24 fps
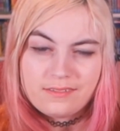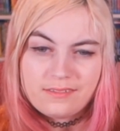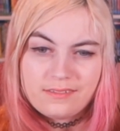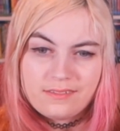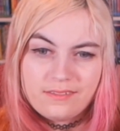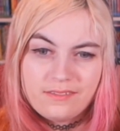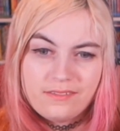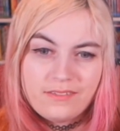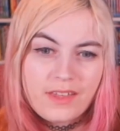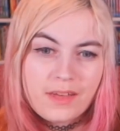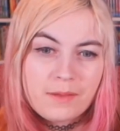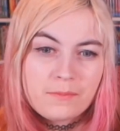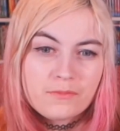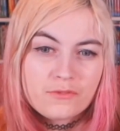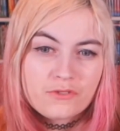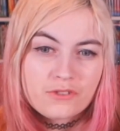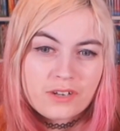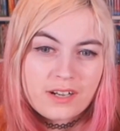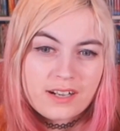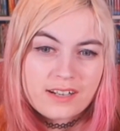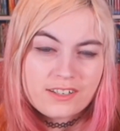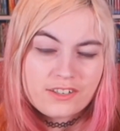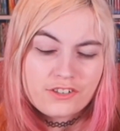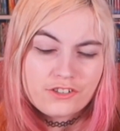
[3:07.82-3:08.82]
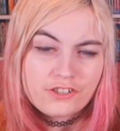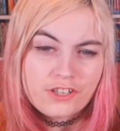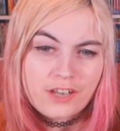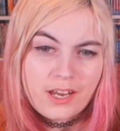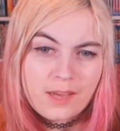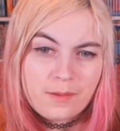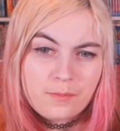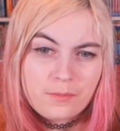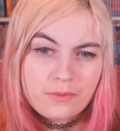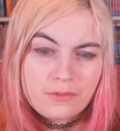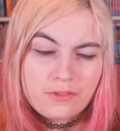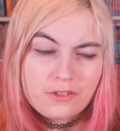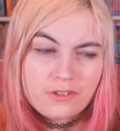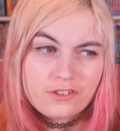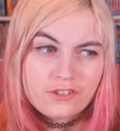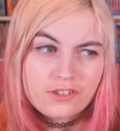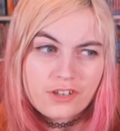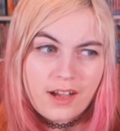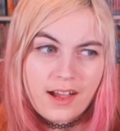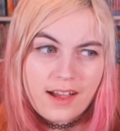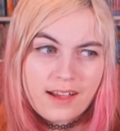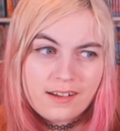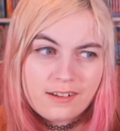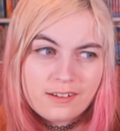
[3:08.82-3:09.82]
them trying to shape the
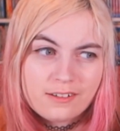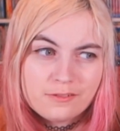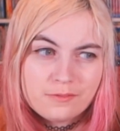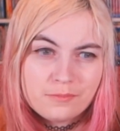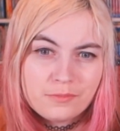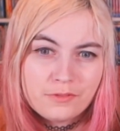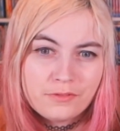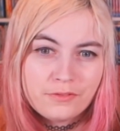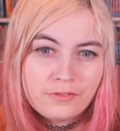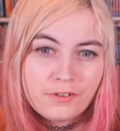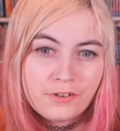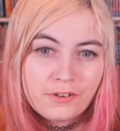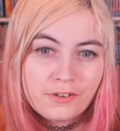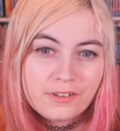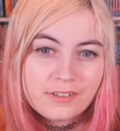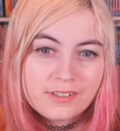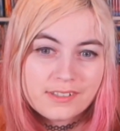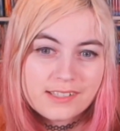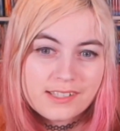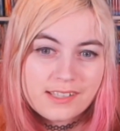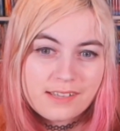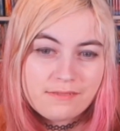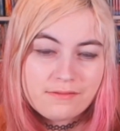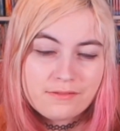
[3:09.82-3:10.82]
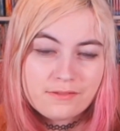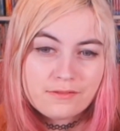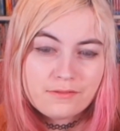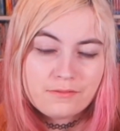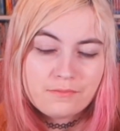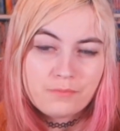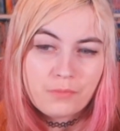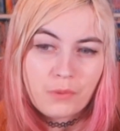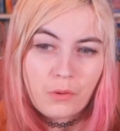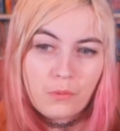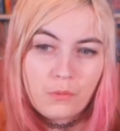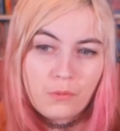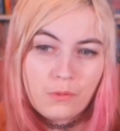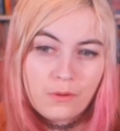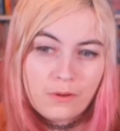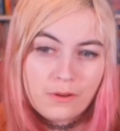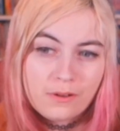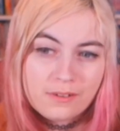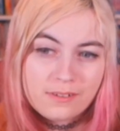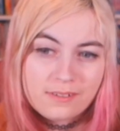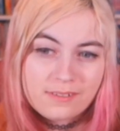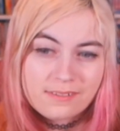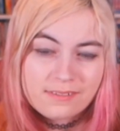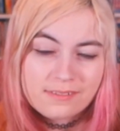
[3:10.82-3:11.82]
child before it's even
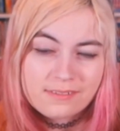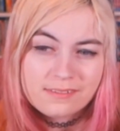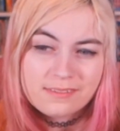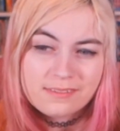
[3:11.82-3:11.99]
born.